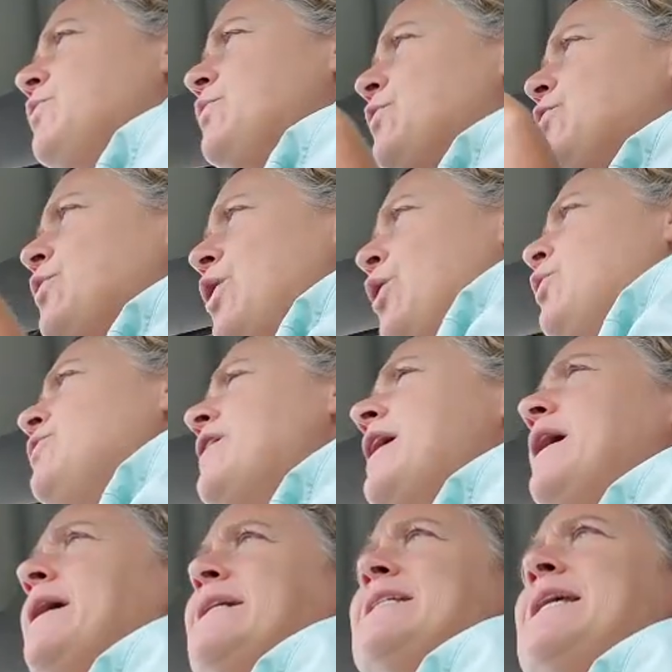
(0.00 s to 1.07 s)
road that
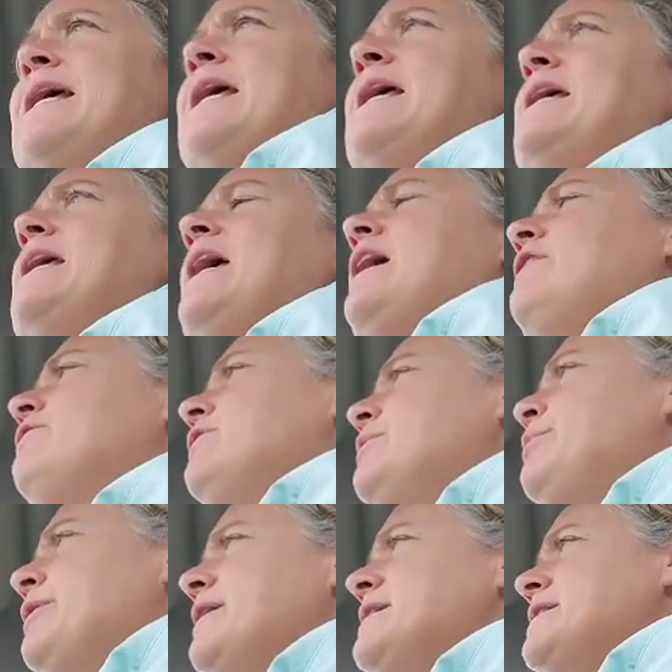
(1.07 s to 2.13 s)
I take, every
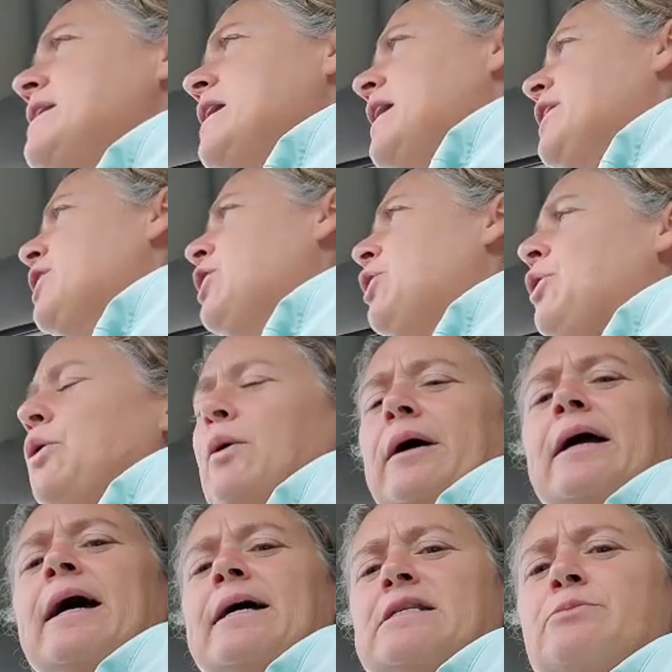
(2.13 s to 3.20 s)
place that I go,
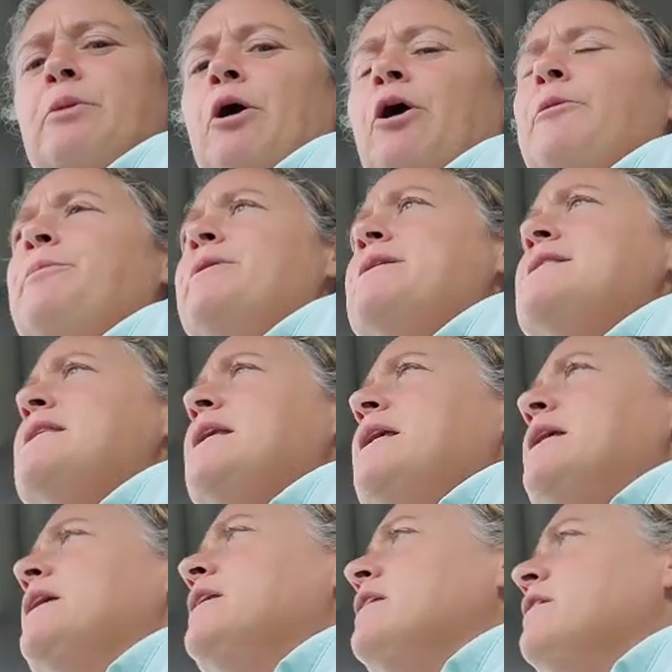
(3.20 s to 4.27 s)
it has purpose
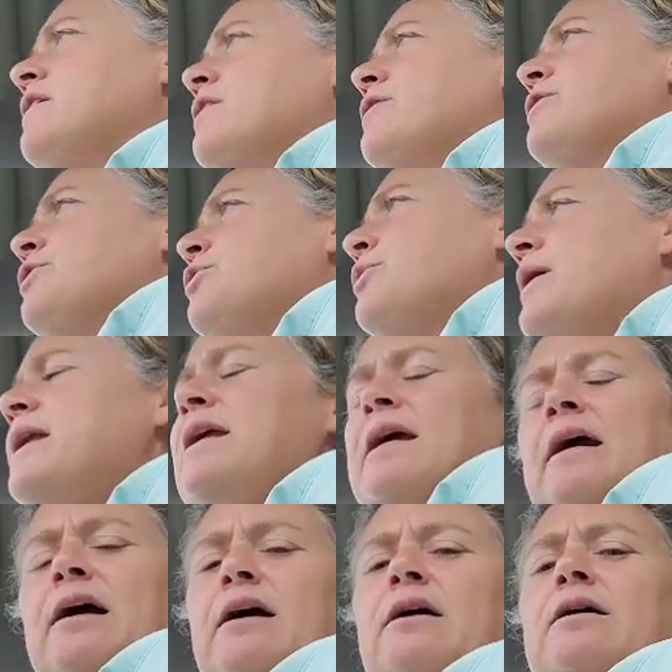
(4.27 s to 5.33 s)
in the
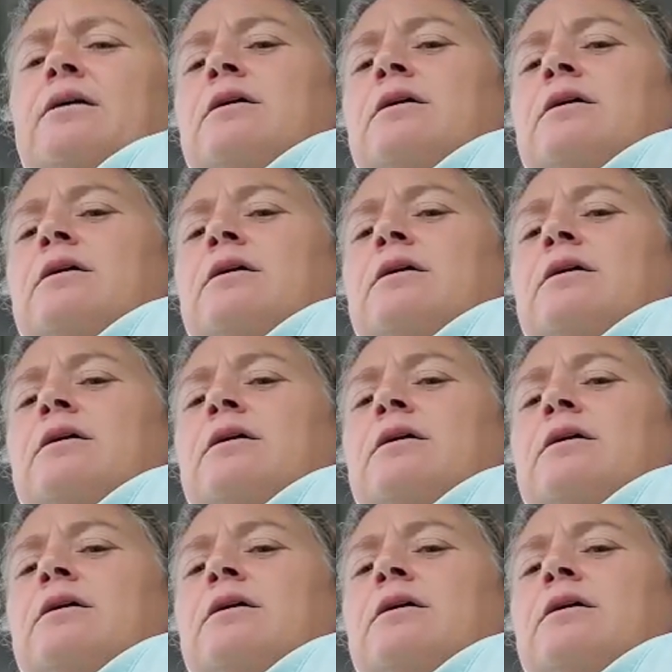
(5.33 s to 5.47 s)
gridding.